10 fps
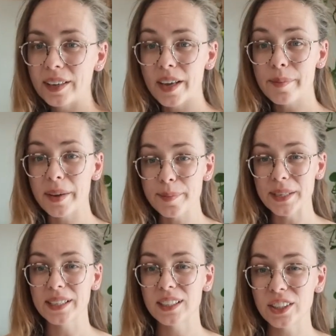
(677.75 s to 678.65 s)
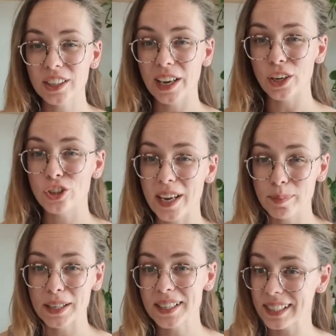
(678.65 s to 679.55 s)
It made me look kind of
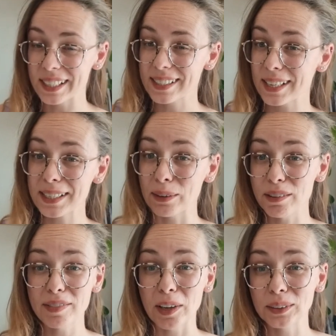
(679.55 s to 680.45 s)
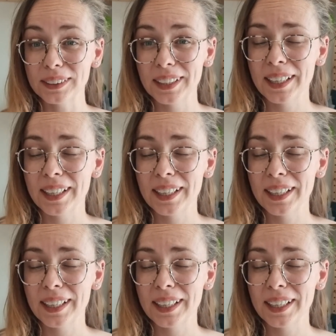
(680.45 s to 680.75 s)
shapeless, at least that's how I felt.